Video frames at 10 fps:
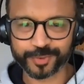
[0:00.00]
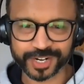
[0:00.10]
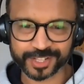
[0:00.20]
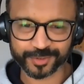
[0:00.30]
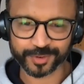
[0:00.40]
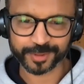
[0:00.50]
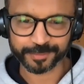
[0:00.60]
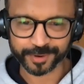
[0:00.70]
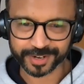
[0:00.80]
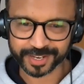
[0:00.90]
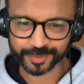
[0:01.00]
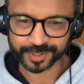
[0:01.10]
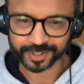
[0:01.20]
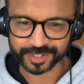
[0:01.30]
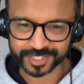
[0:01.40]
running through the body
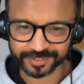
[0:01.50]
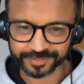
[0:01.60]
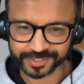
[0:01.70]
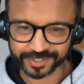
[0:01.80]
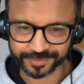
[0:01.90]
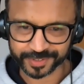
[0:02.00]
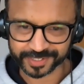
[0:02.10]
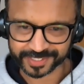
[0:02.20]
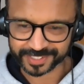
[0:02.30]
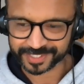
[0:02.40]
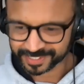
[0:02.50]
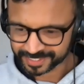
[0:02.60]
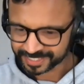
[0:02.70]
with lots of different